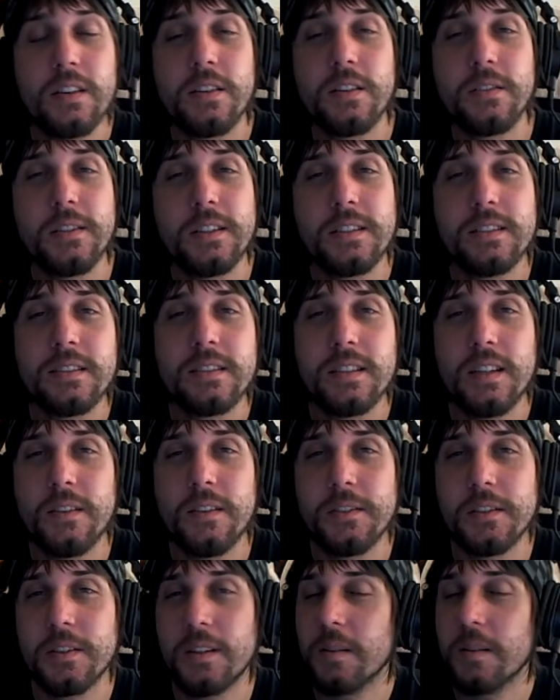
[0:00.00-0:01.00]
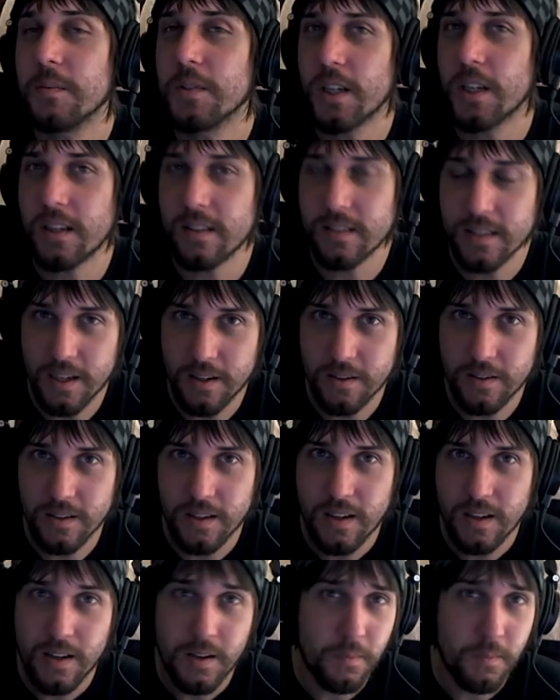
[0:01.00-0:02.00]
fun stuff. So come check us out.
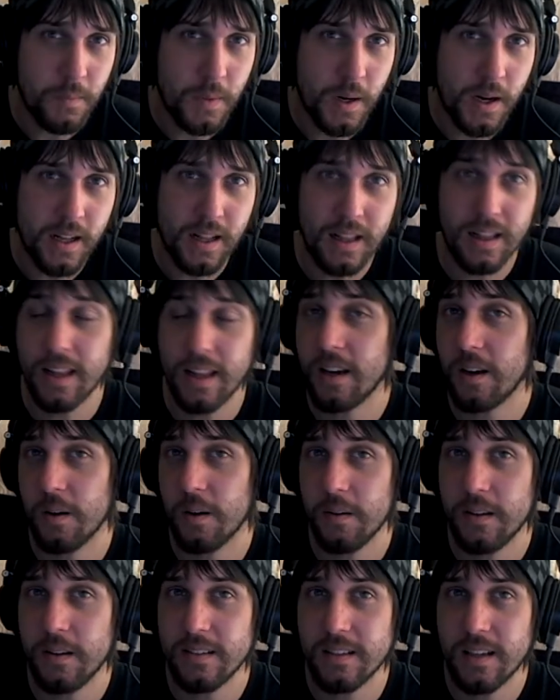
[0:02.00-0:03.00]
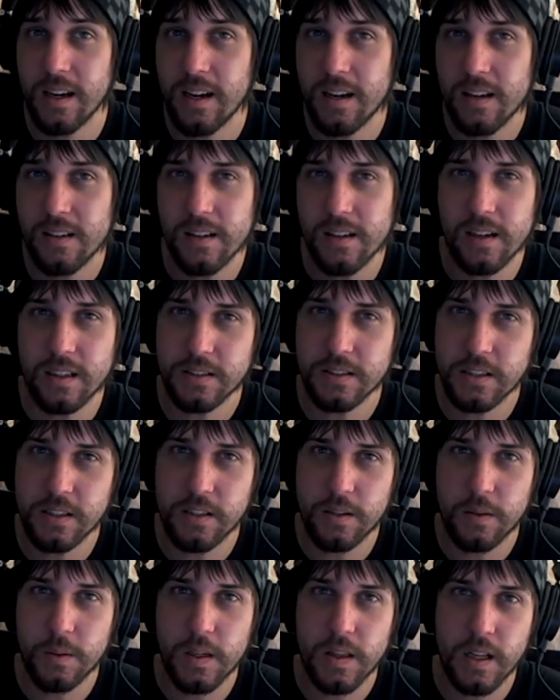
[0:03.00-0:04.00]
But like always, guys, I'll see
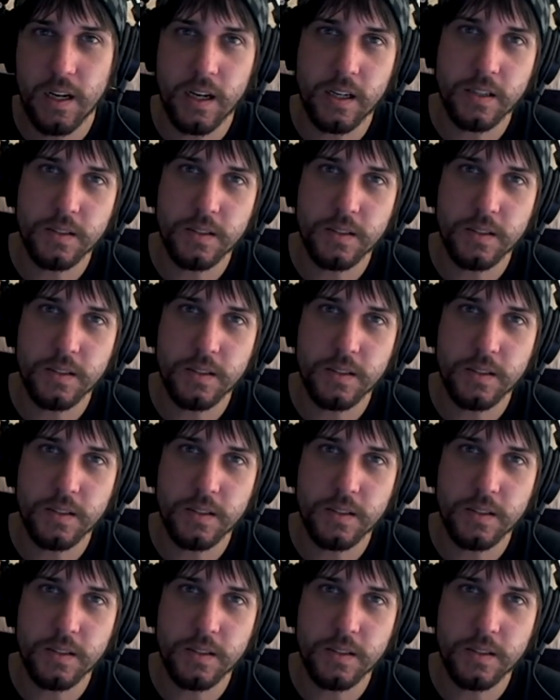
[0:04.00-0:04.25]
you in the next